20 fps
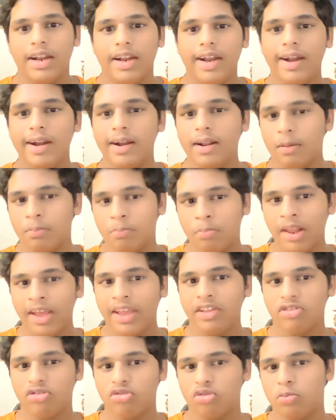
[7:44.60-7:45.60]
It
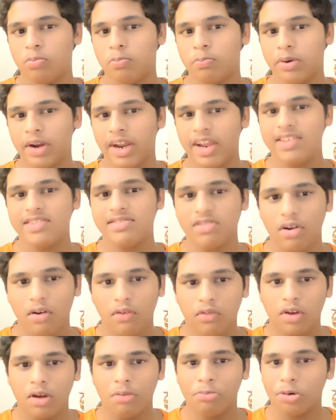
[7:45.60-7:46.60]
applies to price
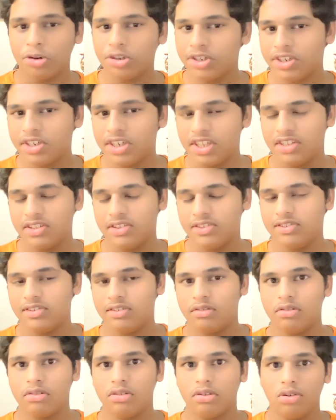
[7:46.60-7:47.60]
of
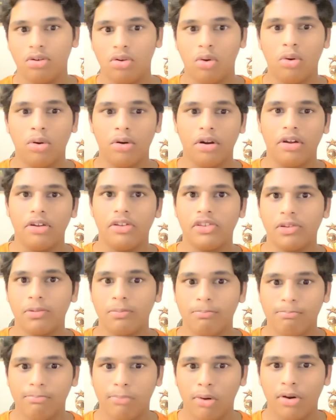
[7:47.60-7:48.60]
commodities, golds,
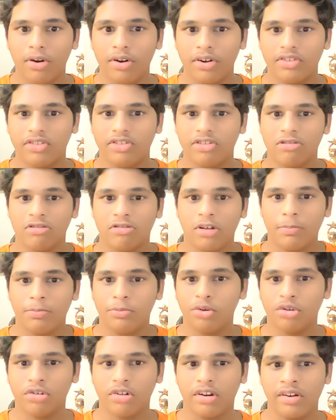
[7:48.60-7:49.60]
bonds,
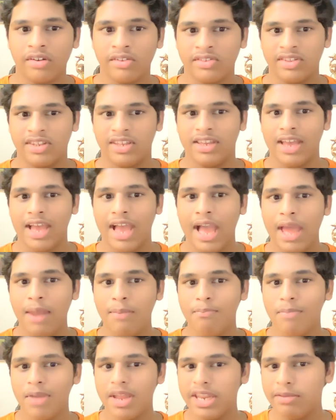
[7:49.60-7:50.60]
cryptocurrency,
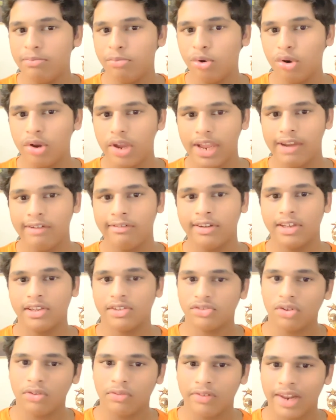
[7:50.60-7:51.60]
and many more
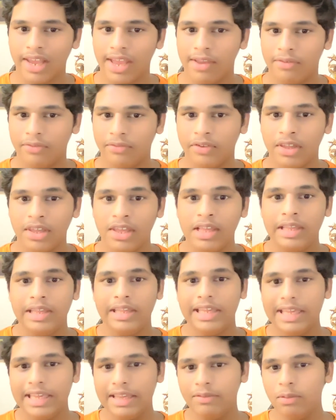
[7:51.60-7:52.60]
areas of life,
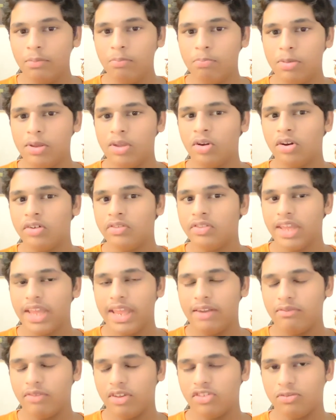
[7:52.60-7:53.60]
even beyond the
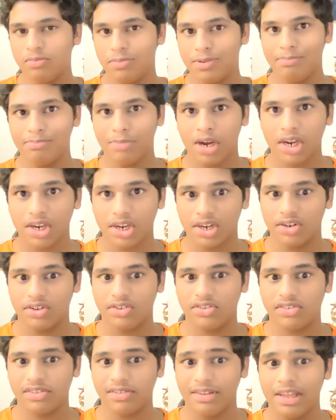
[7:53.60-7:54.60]
investment
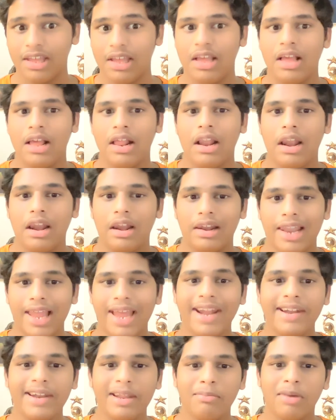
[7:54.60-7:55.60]
markets,
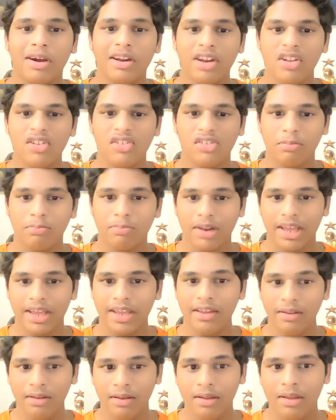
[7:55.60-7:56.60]
like demand and
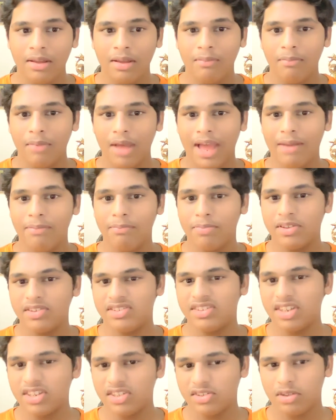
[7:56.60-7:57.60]
supply and
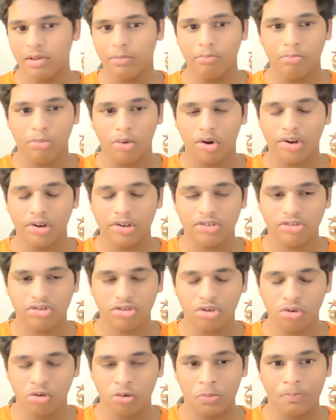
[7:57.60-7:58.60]
business models
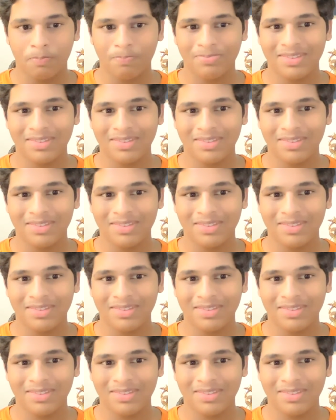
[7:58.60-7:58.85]
too.